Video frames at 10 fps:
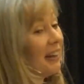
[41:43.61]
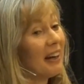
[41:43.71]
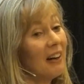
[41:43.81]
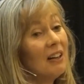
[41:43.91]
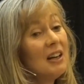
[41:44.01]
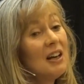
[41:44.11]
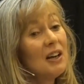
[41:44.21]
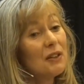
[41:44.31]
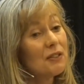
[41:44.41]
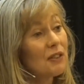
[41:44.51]

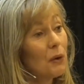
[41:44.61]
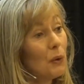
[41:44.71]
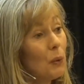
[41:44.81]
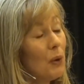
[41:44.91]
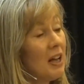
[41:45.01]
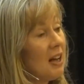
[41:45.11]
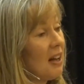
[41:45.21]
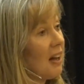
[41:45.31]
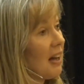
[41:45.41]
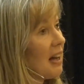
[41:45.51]
Yeah. So
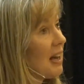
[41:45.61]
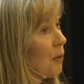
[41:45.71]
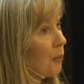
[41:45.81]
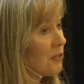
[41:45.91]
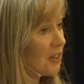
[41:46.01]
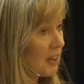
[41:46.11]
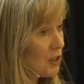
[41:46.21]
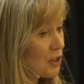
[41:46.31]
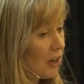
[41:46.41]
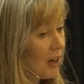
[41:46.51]
it was
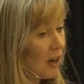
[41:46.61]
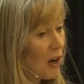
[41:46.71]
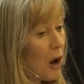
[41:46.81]
such a,